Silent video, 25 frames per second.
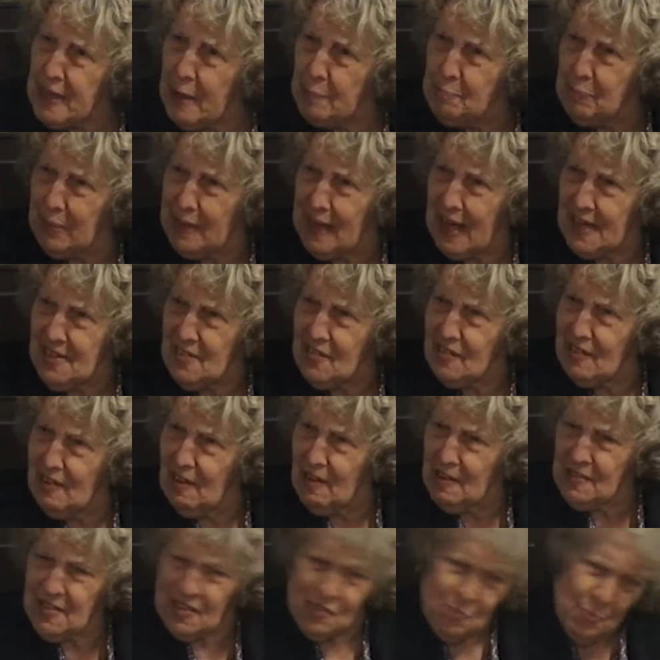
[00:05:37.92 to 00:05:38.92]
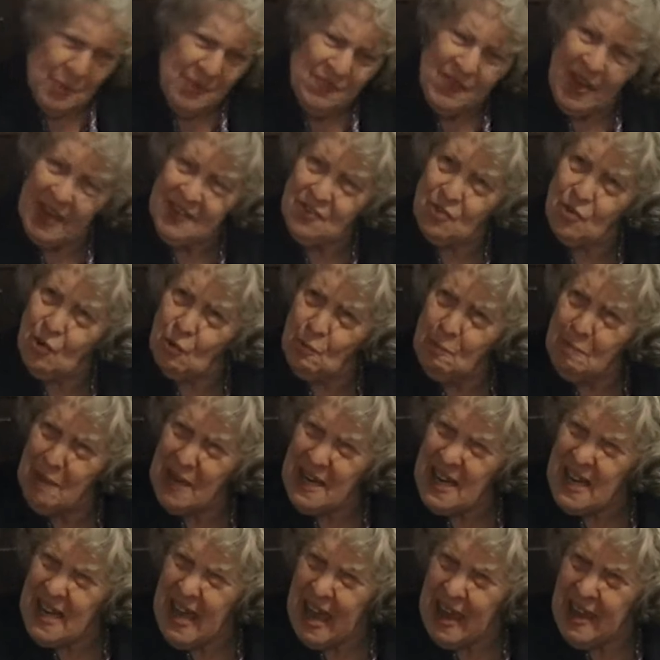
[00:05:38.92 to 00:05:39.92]
in a place like this. We've had too
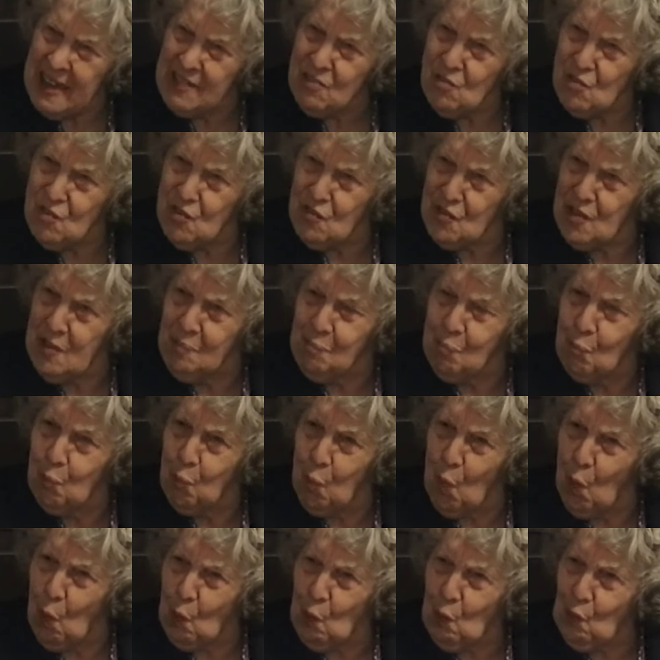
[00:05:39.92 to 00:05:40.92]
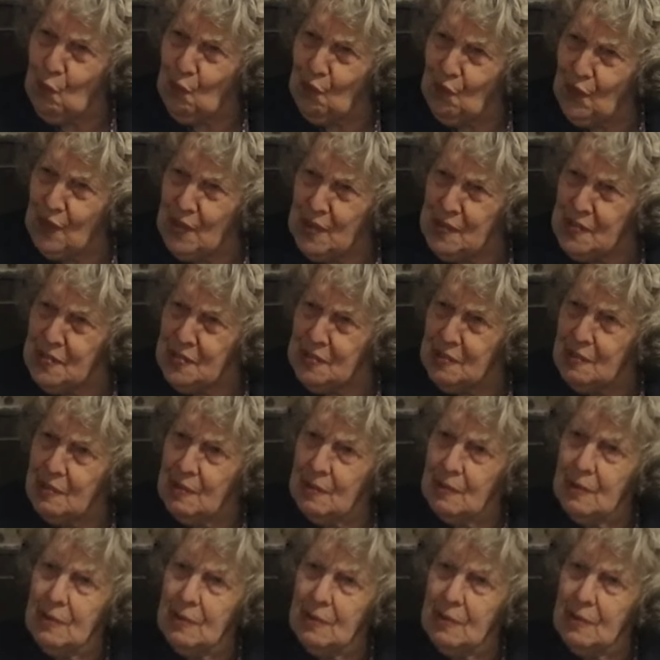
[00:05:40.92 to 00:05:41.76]
many Angies in Walford.